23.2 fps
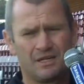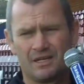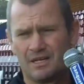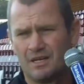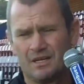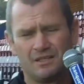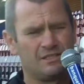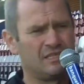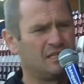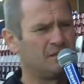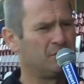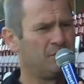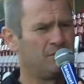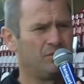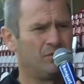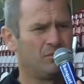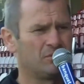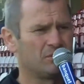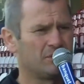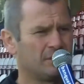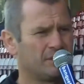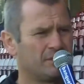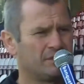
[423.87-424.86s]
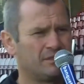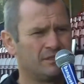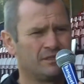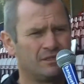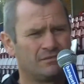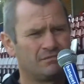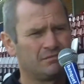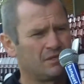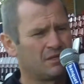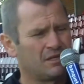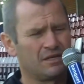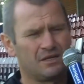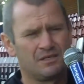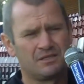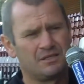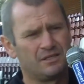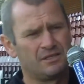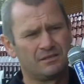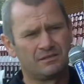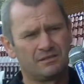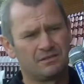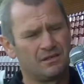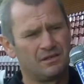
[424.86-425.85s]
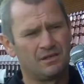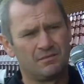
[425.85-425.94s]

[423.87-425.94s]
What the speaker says: it, I can't take a performance like today, and I can't do it.